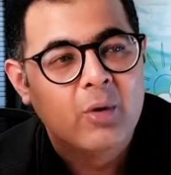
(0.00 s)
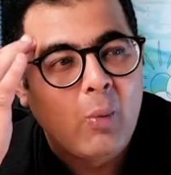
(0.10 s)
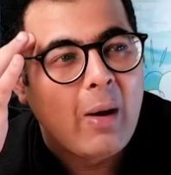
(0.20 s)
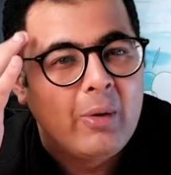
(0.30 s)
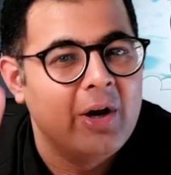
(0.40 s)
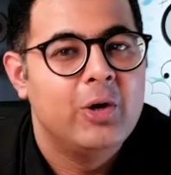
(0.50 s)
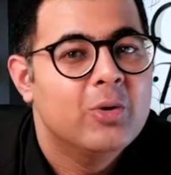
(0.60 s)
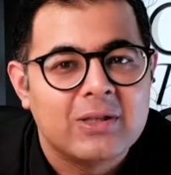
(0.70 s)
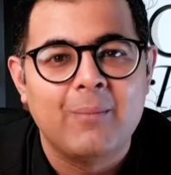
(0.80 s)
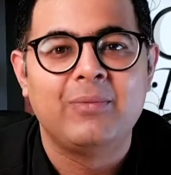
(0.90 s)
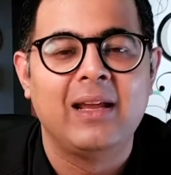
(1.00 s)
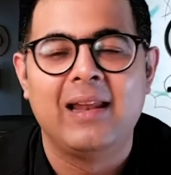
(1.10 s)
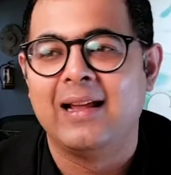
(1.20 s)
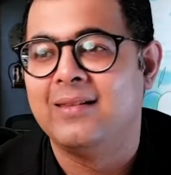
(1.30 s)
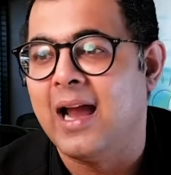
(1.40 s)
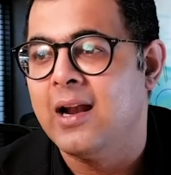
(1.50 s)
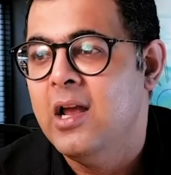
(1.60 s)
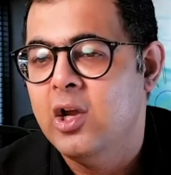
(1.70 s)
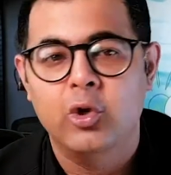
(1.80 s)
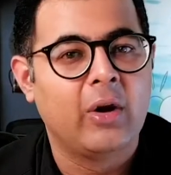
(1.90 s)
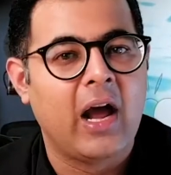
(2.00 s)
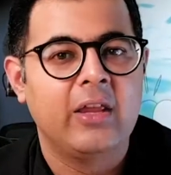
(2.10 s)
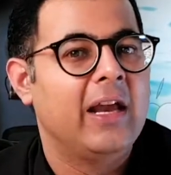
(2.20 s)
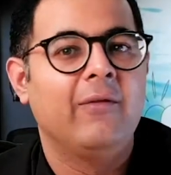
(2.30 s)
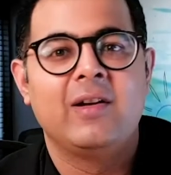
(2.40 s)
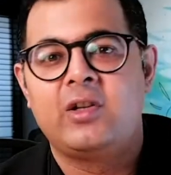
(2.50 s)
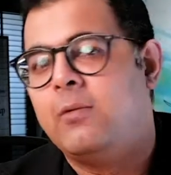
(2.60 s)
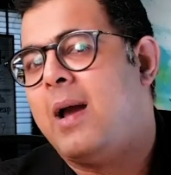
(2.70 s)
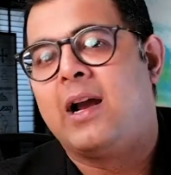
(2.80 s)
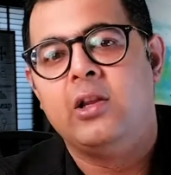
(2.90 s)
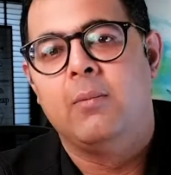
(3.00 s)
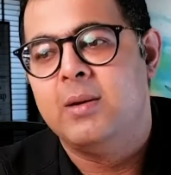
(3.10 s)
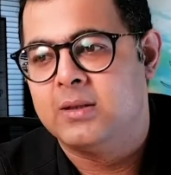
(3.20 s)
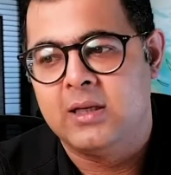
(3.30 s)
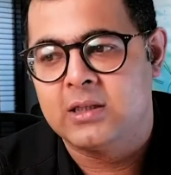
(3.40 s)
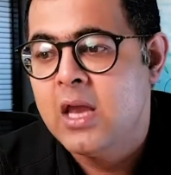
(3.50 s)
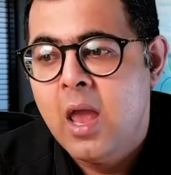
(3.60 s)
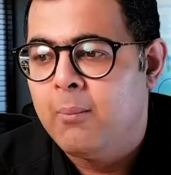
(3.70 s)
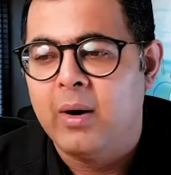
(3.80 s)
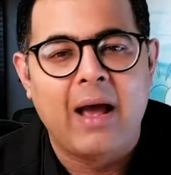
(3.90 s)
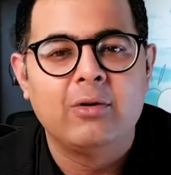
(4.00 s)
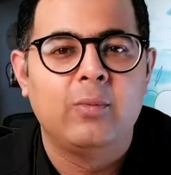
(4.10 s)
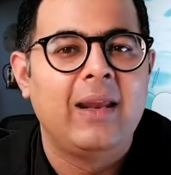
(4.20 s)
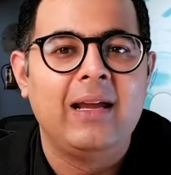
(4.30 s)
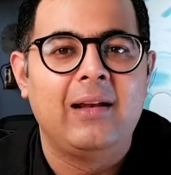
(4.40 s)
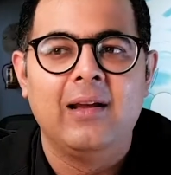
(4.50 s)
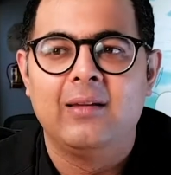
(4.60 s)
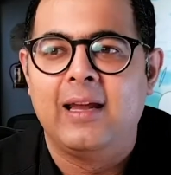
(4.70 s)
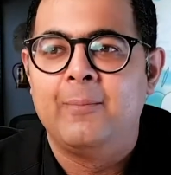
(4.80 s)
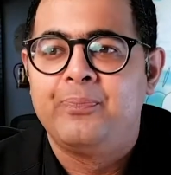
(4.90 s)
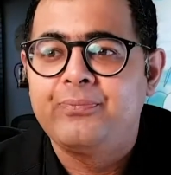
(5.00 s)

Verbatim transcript: Why would you do something like that? You rather invest it back in your business. But I was very clear that